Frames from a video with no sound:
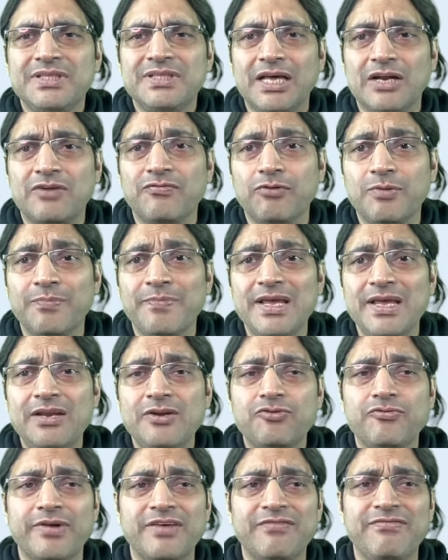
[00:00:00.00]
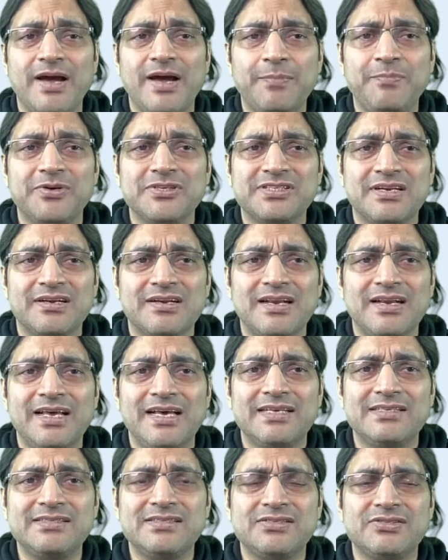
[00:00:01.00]
25%
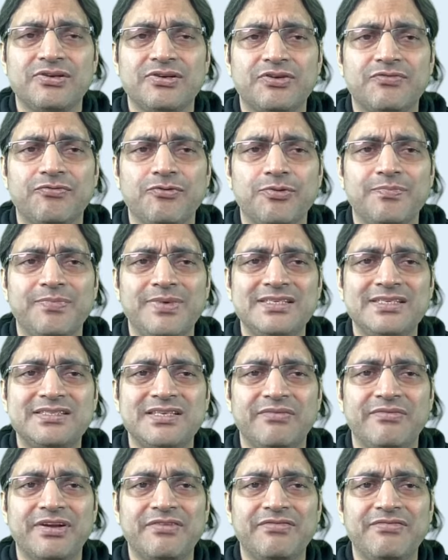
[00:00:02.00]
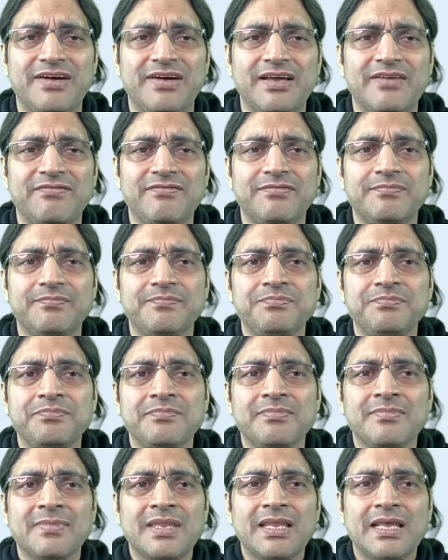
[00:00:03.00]
less, so it would be 75.
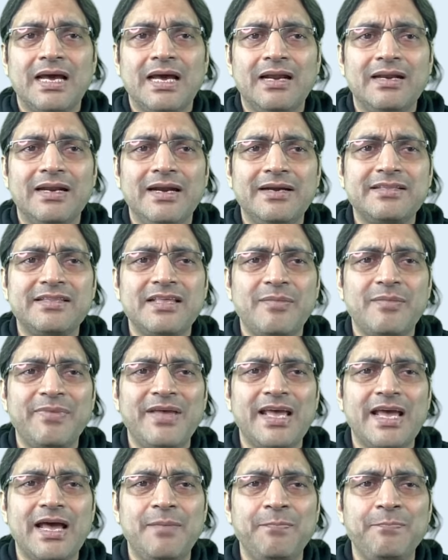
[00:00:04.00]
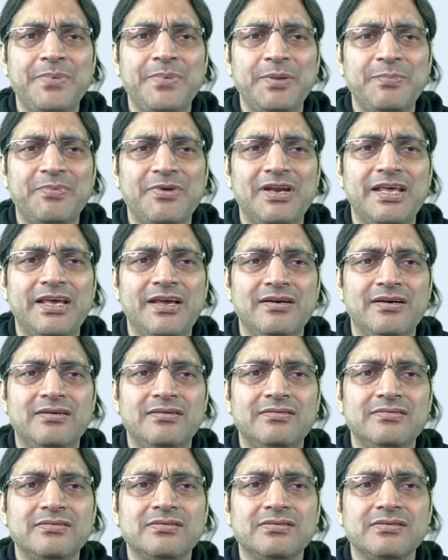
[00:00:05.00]
And let there be M people here.
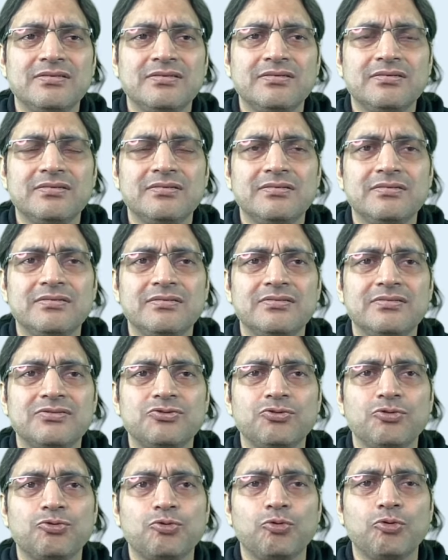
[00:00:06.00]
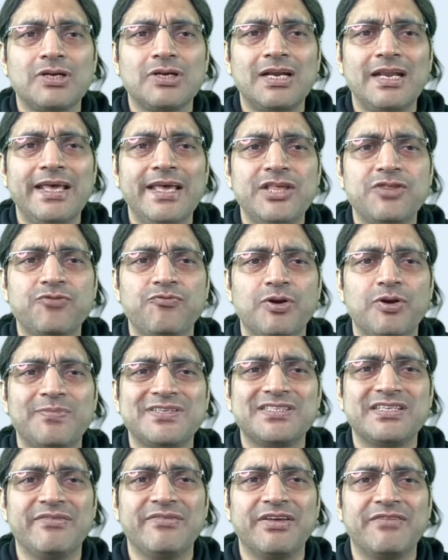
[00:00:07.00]
So total age would
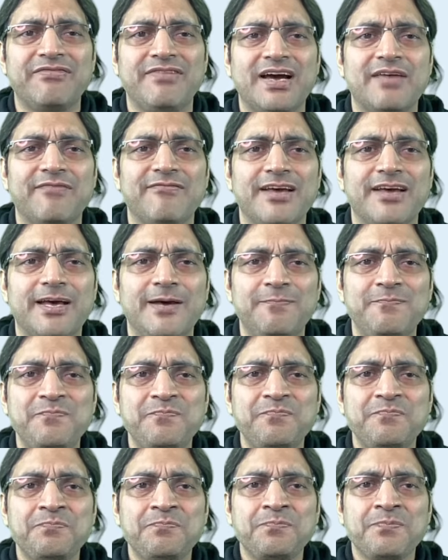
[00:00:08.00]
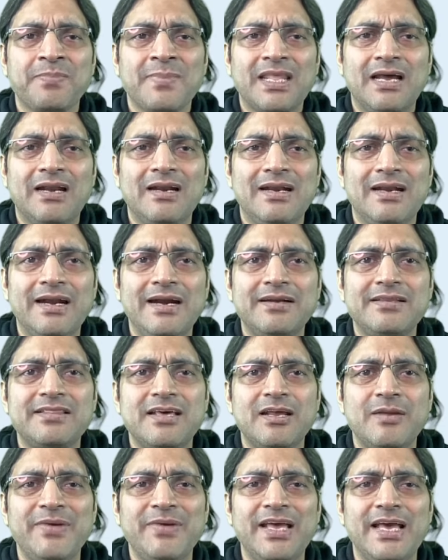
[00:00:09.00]
be 75 M. And let
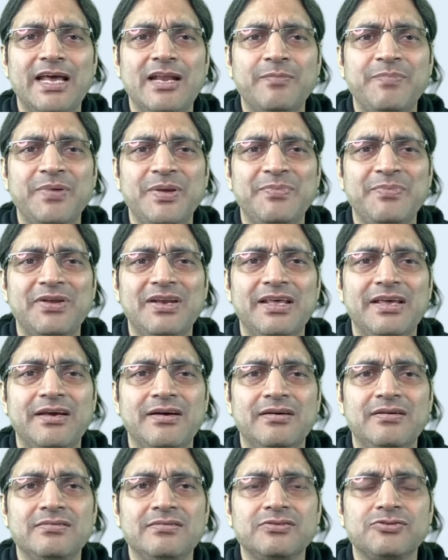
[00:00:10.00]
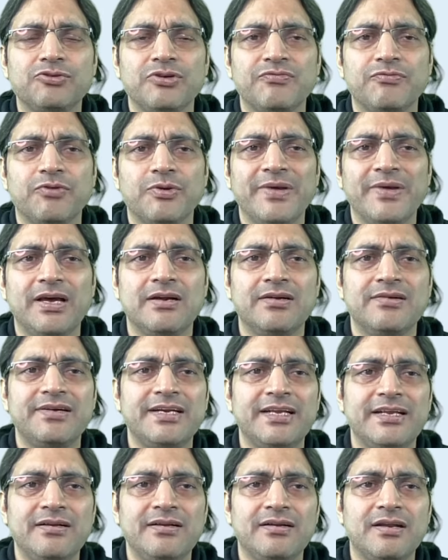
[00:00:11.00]
there be N people here. So it would be
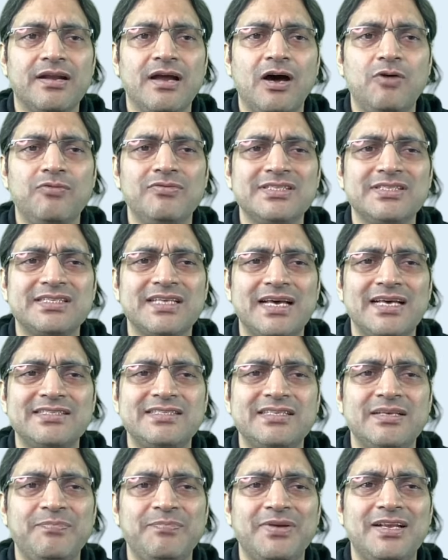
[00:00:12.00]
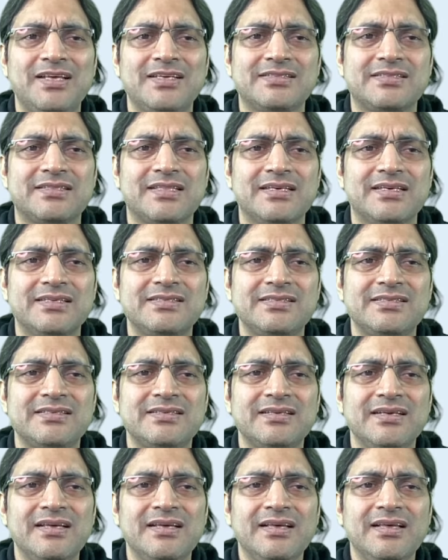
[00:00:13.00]
100N. Now it's as simple as this.